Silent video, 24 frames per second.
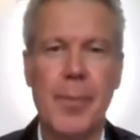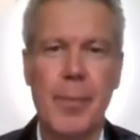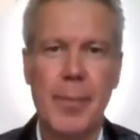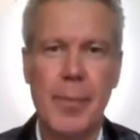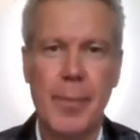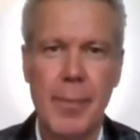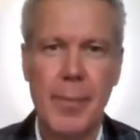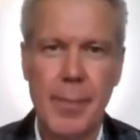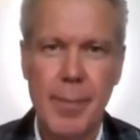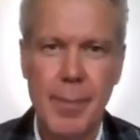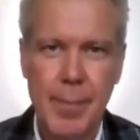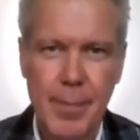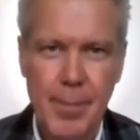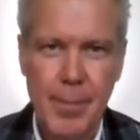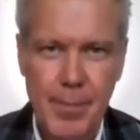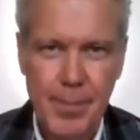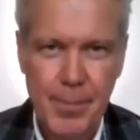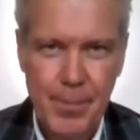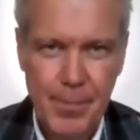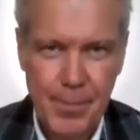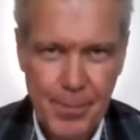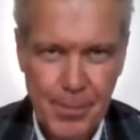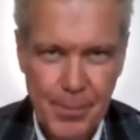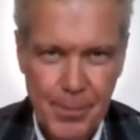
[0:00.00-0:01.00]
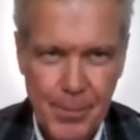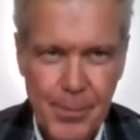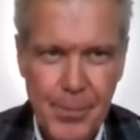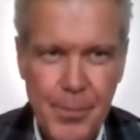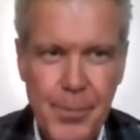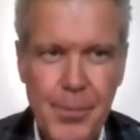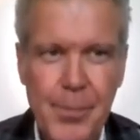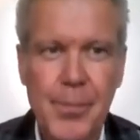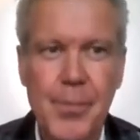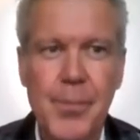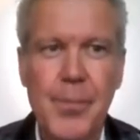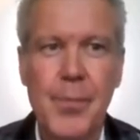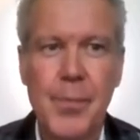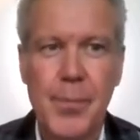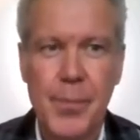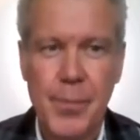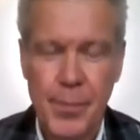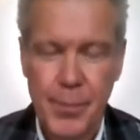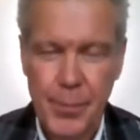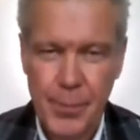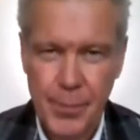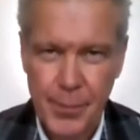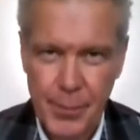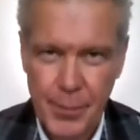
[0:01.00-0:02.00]

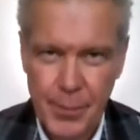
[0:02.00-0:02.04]
The person shown says nothing.